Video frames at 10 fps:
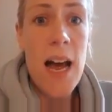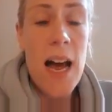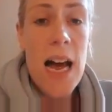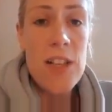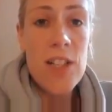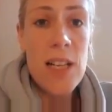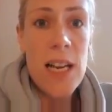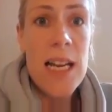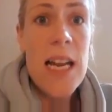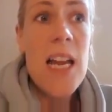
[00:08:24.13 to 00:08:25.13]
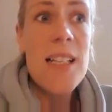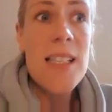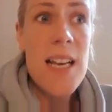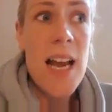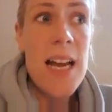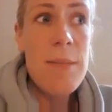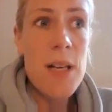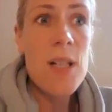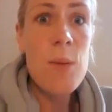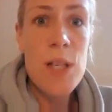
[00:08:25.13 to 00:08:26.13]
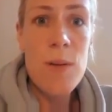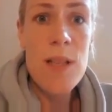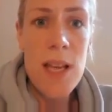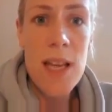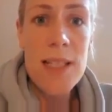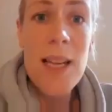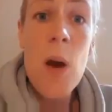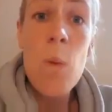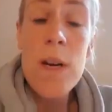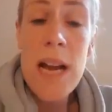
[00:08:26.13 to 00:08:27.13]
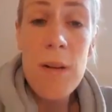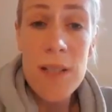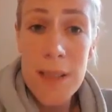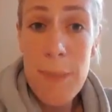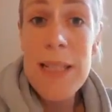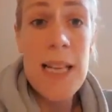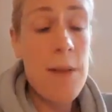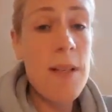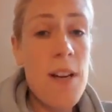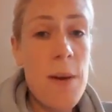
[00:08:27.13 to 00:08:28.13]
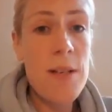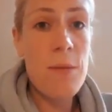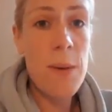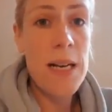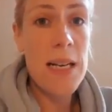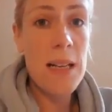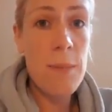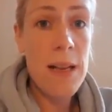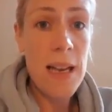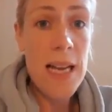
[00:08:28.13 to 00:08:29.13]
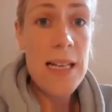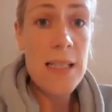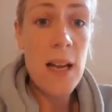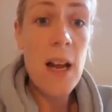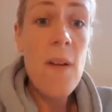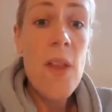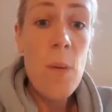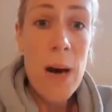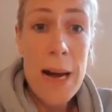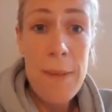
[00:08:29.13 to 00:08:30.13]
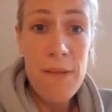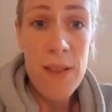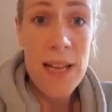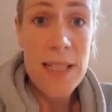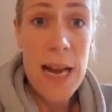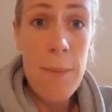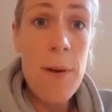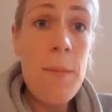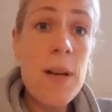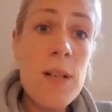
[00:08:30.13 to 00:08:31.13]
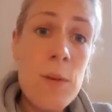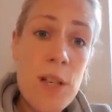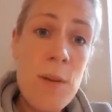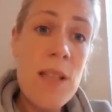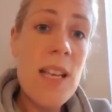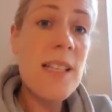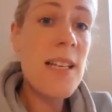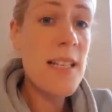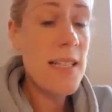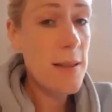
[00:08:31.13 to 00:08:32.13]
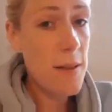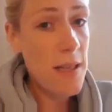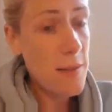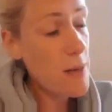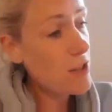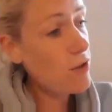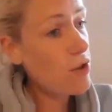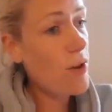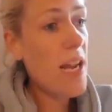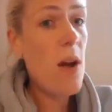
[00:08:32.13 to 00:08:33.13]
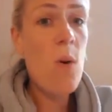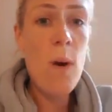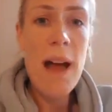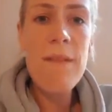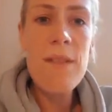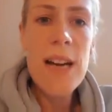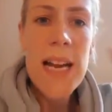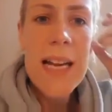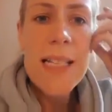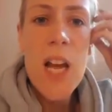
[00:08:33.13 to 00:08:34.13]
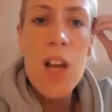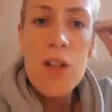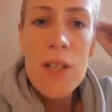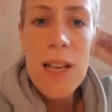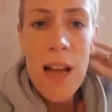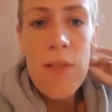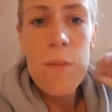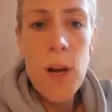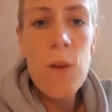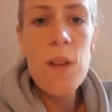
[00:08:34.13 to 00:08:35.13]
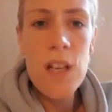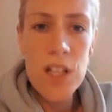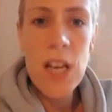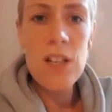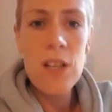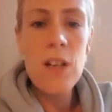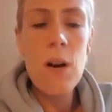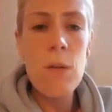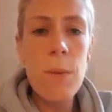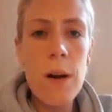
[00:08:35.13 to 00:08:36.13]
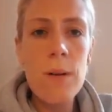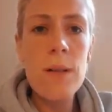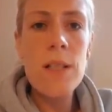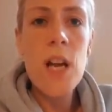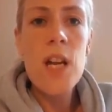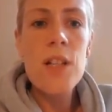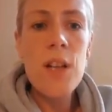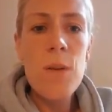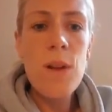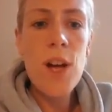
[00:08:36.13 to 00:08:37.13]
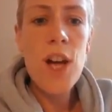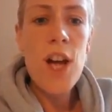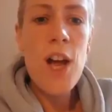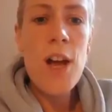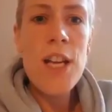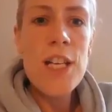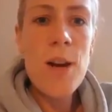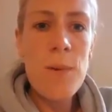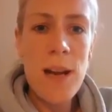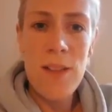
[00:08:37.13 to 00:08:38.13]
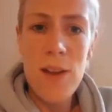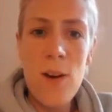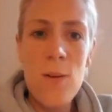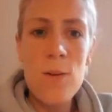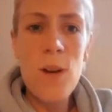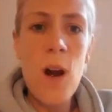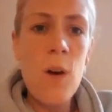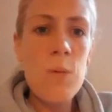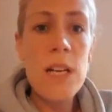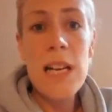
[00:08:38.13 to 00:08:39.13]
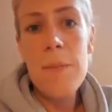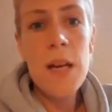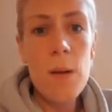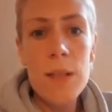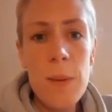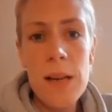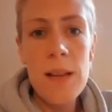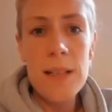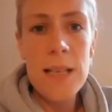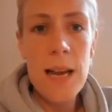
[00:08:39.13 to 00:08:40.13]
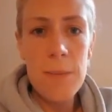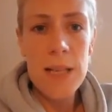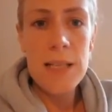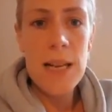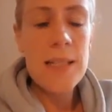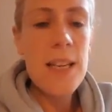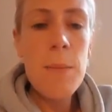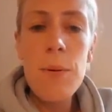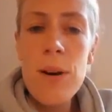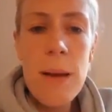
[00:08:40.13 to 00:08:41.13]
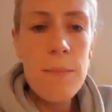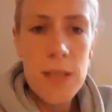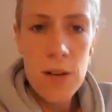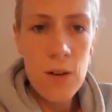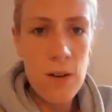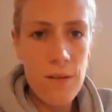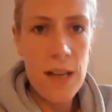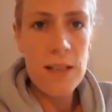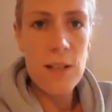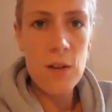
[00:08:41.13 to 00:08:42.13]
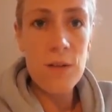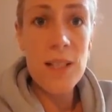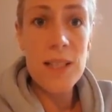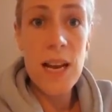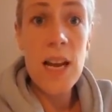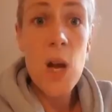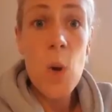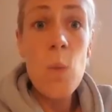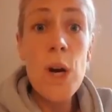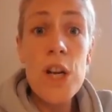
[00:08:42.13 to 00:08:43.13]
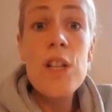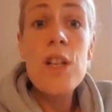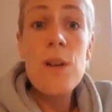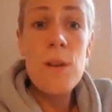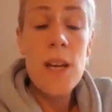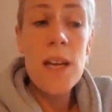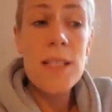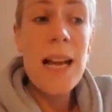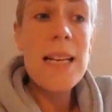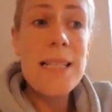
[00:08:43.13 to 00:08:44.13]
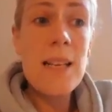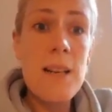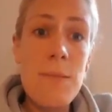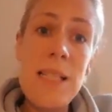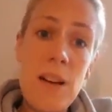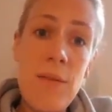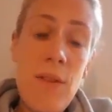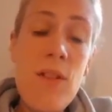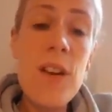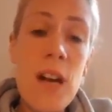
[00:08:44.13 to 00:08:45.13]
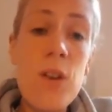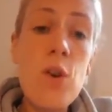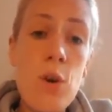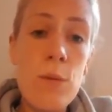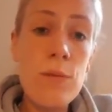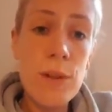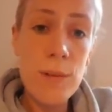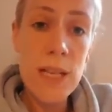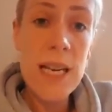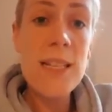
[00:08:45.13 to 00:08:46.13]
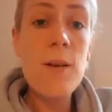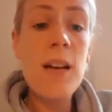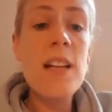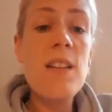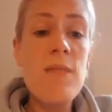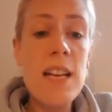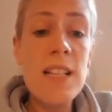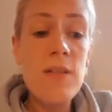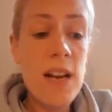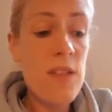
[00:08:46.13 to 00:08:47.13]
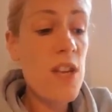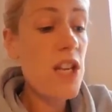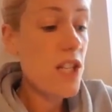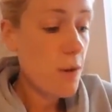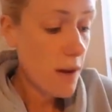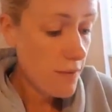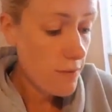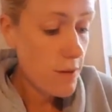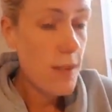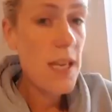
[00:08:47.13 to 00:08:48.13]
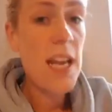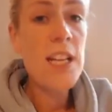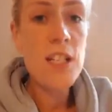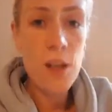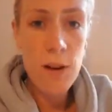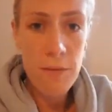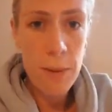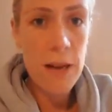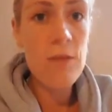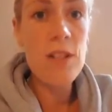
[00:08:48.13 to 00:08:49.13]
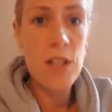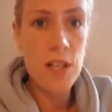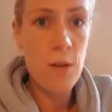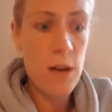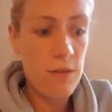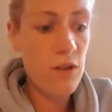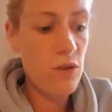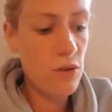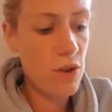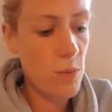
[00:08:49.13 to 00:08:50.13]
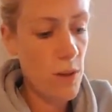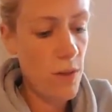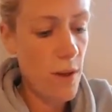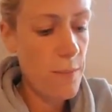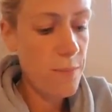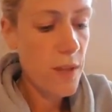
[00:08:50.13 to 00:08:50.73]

Actually, tonight, because we're doing this, we're now to bedtime's going to end up being a little bit later. We're happy for that to happen because we're doing this and it's a special treat or whatever it is. Just let them know that you're changing the goalposts so that you don't get the old, oh, well, you let me go to bed at that time last night. So you're preempting all of that stuff to say, we're going to do this and it's going to be different than our normal routine. So again, you're reiterating that you do have a routine, you do have boundaries, and you do have structure with them.